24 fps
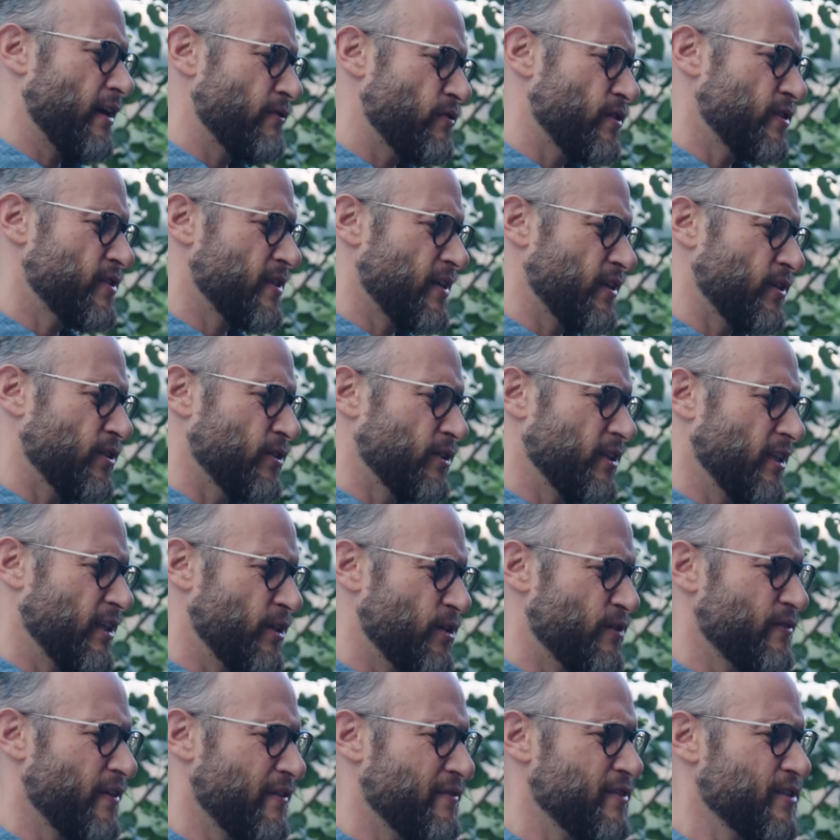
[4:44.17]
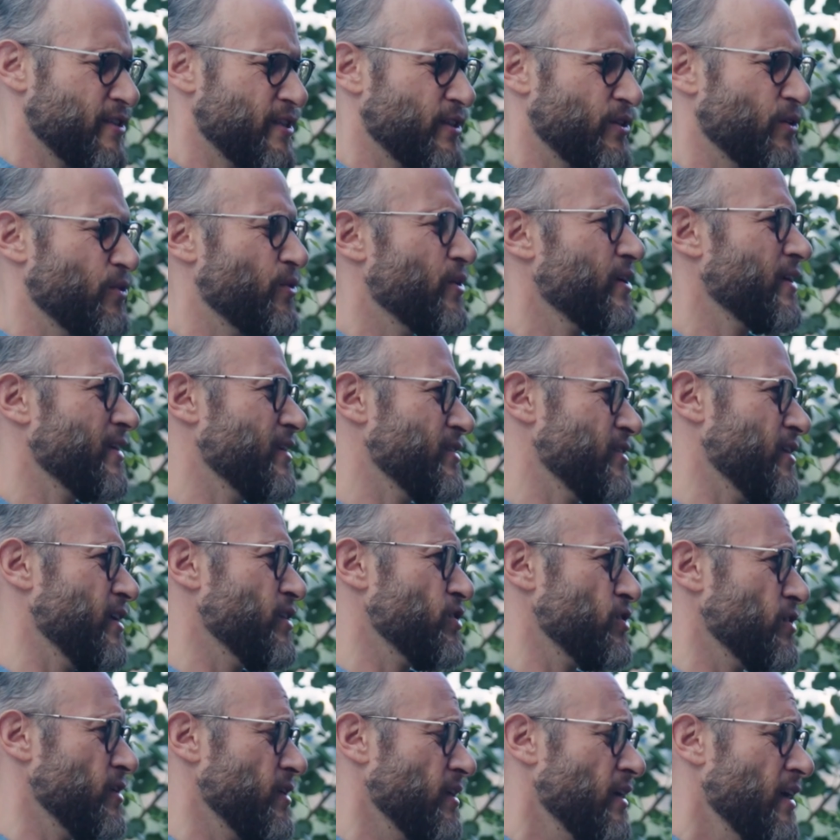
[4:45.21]
every single leader of every single
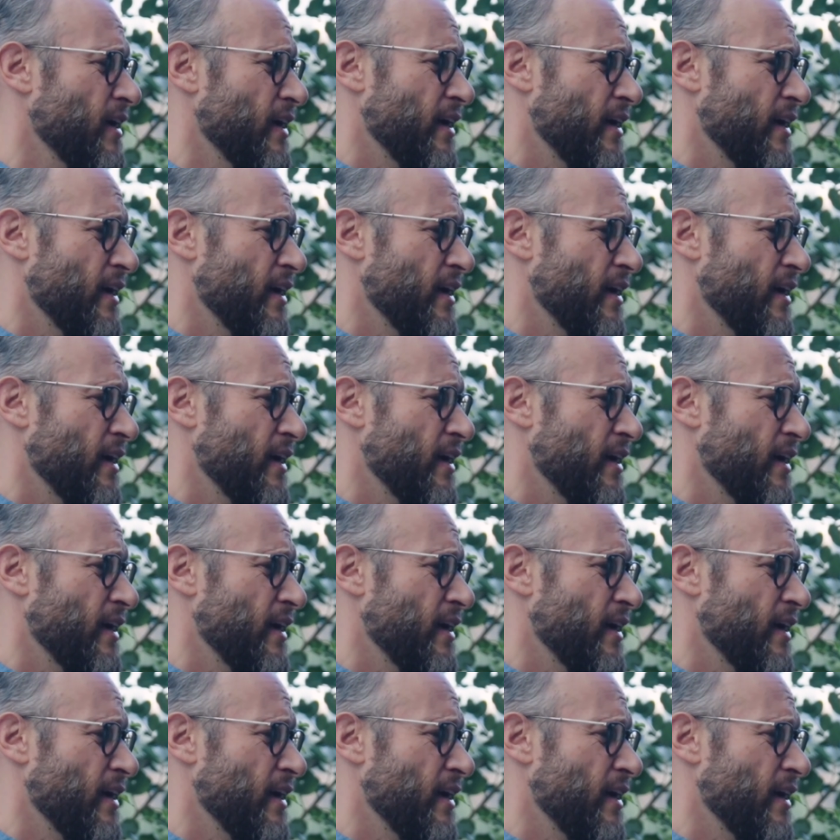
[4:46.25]
organization,